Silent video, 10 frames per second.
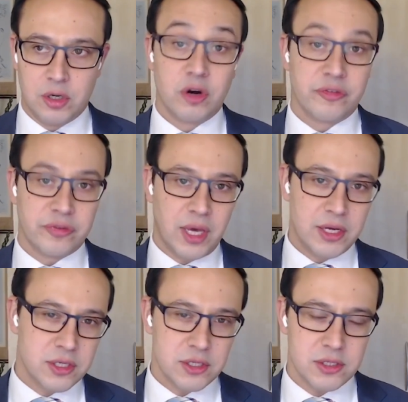
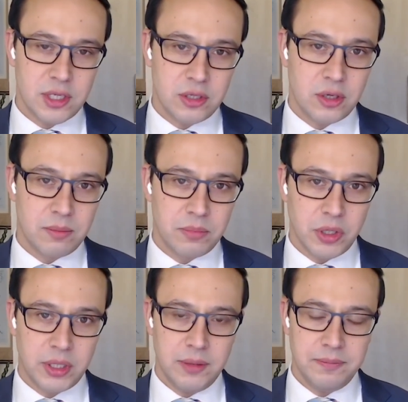notifications that you can
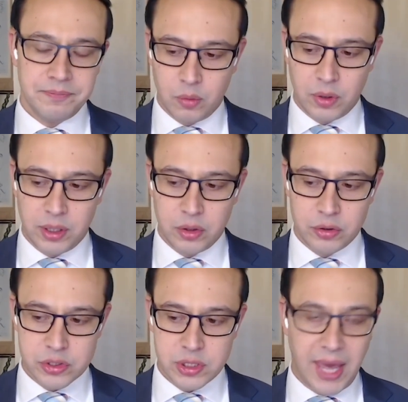build in. We
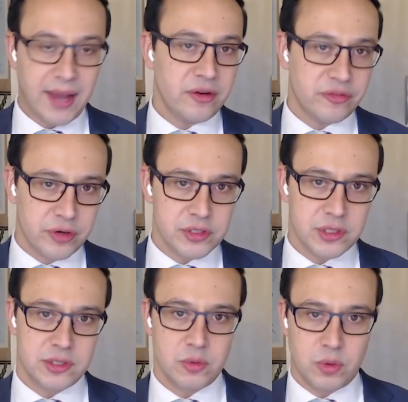use Slack, for
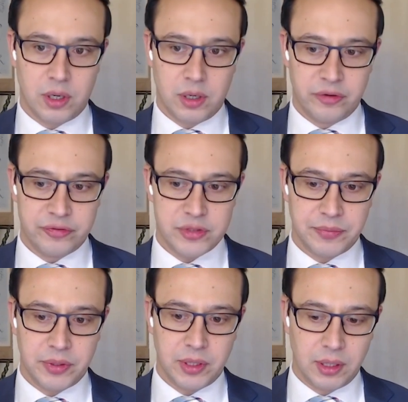instance, where if
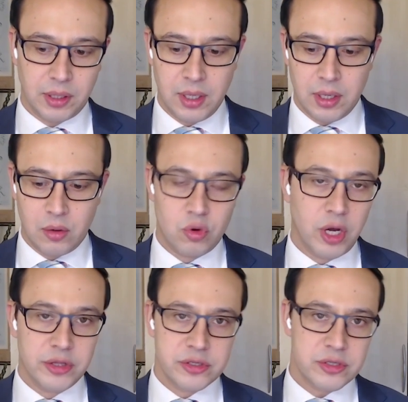something
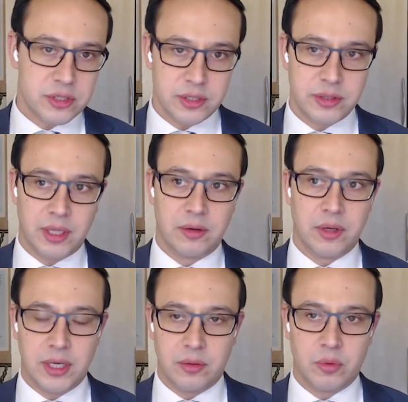runs, then
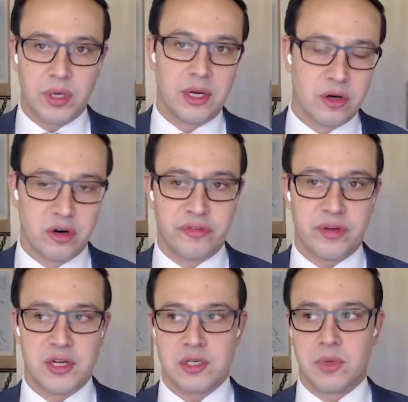we get a
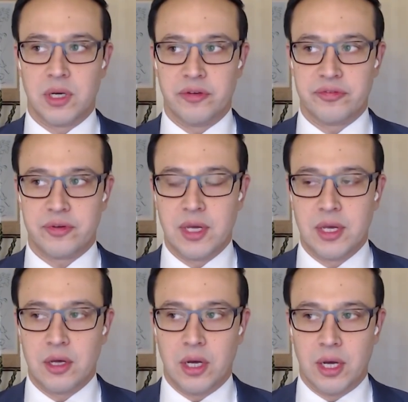notification. But if
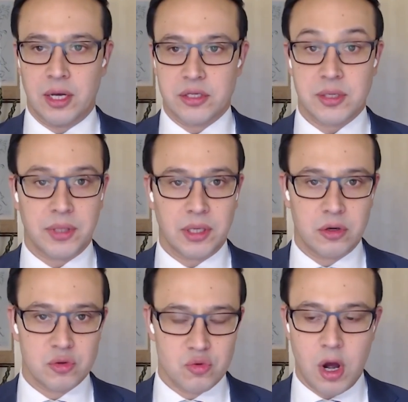something
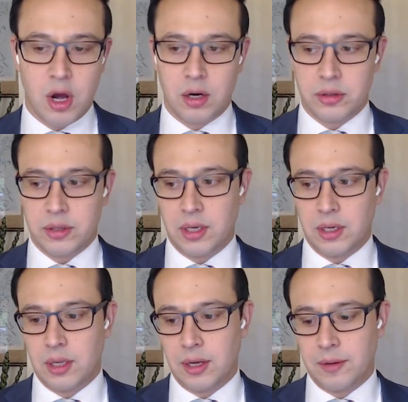goes wrong,
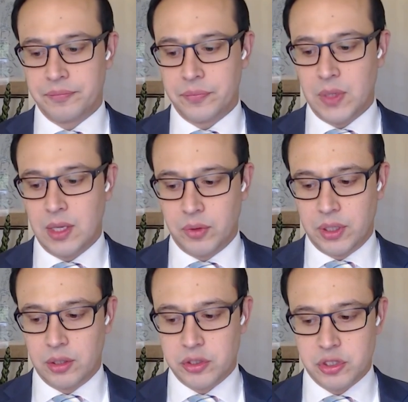then we
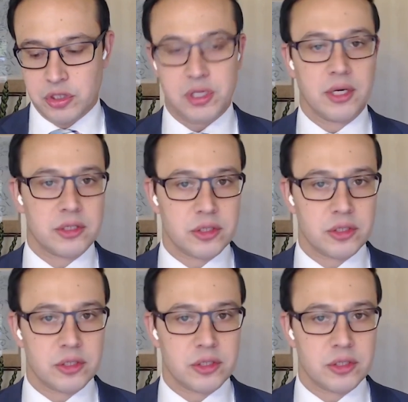can also start